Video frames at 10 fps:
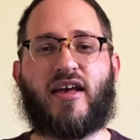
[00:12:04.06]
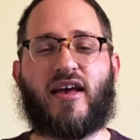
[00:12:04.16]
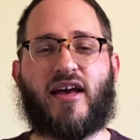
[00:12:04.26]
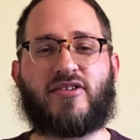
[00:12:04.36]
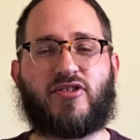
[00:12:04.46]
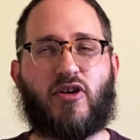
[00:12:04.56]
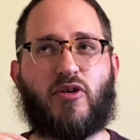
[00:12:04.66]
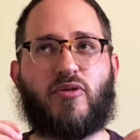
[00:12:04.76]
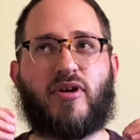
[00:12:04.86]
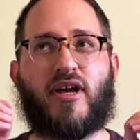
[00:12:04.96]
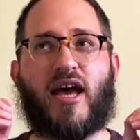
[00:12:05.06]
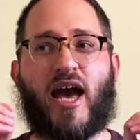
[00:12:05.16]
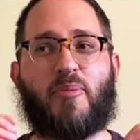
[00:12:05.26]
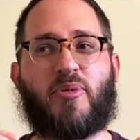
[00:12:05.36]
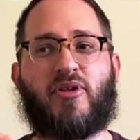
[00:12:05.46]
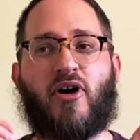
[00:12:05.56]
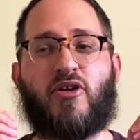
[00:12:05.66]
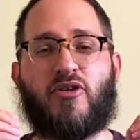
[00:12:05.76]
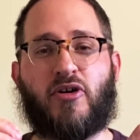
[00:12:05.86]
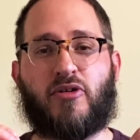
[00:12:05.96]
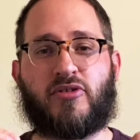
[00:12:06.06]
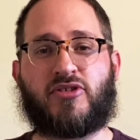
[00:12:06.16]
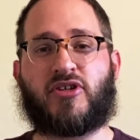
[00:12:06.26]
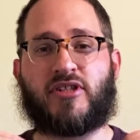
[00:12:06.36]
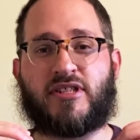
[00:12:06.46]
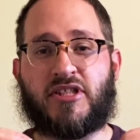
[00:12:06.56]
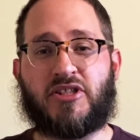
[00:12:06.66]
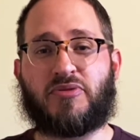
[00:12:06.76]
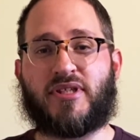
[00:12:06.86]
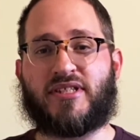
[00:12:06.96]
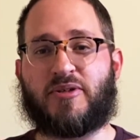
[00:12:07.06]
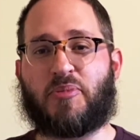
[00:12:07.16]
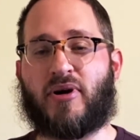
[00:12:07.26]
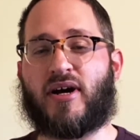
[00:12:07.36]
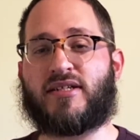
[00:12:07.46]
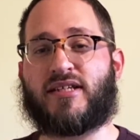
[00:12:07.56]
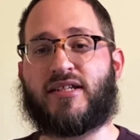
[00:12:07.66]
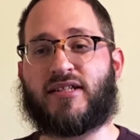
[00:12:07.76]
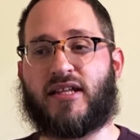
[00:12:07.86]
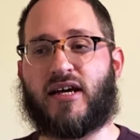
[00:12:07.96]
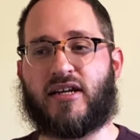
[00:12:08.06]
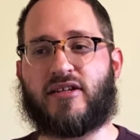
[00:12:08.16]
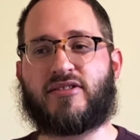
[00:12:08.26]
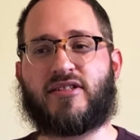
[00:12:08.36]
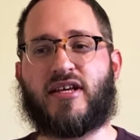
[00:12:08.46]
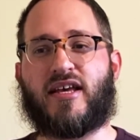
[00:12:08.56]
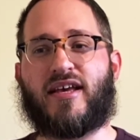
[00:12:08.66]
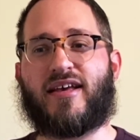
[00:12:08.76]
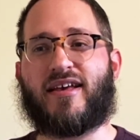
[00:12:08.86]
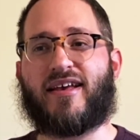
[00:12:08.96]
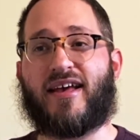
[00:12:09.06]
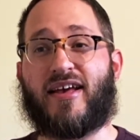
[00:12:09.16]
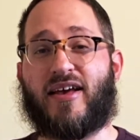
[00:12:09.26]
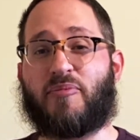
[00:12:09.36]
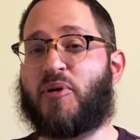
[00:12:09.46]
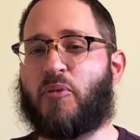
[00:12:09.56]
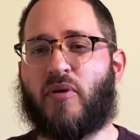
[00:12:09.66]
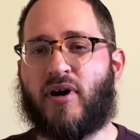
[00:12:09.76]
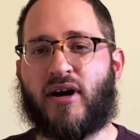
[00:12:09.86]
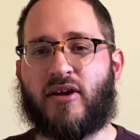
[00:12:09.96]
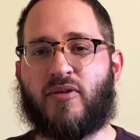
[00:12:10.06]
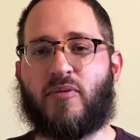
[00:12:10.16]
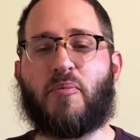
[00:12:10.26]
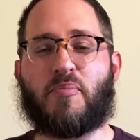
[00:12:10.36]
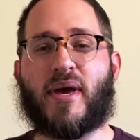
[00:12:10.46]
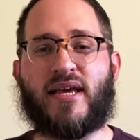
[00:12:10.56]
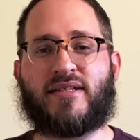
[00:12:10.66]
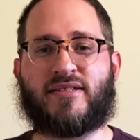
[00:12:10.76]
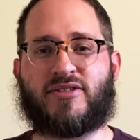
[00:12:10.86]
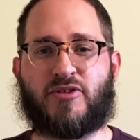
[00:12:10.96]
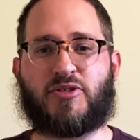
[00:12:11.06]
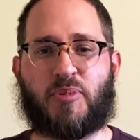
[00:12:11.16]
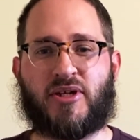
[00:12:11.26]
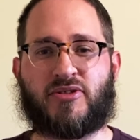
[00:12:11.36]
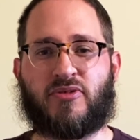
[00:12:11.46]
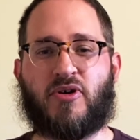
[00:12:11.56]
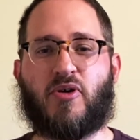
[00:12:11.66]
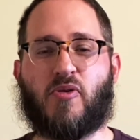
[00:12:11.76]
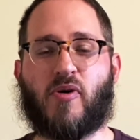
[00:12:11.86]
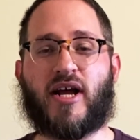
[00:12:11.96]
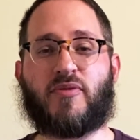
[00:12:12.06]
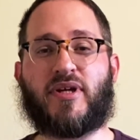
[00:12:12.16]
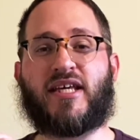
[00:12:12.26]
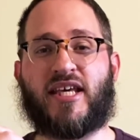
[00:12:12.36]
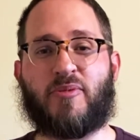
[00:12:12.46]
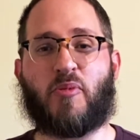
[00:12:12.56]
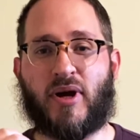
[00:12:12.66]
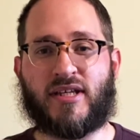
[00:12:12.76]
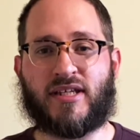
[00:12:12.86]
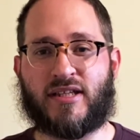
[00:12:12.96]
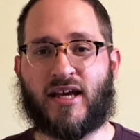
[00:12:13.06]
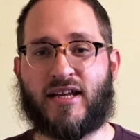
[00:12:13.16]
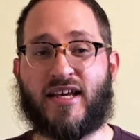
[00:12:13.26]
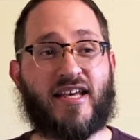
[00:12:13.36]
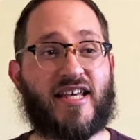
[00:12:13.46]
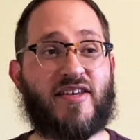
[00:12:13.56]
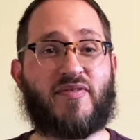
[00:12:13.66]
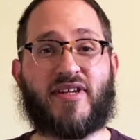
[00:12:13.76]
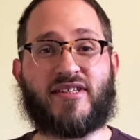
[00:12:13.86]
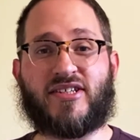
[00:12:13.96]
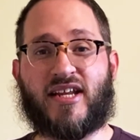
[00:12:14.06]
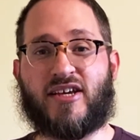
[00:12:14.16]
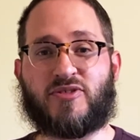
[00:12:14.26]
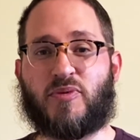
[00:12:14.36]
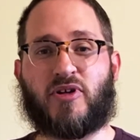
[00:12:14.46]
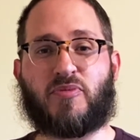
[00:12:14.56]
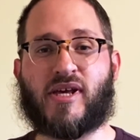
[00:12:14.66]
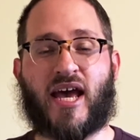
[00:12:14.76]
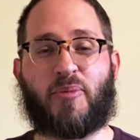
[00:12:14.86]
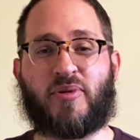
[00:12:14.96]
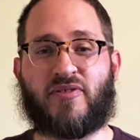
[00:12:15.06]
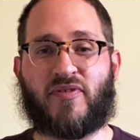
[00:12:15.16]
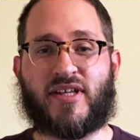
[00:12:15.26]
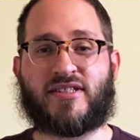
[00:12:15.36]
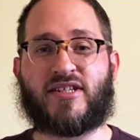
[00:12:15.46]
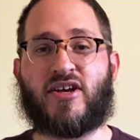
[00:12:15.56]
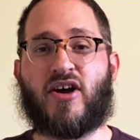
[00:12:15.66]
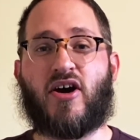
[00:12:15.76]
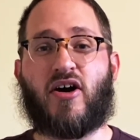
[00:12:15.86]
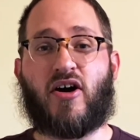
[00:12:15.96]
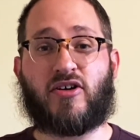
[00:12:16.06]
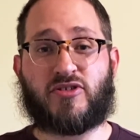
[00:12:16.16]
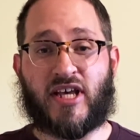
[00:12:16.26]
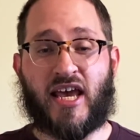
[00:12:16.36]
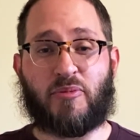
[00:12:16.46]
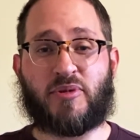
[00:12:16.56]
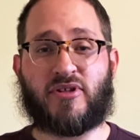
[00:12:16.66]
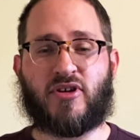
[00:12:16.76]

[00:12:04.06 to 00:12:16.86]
And so Apple are known to continually surprise and delight us. But why? What makes it so special? Why do we keep wanting that? Even in today's world where Apple events are taped,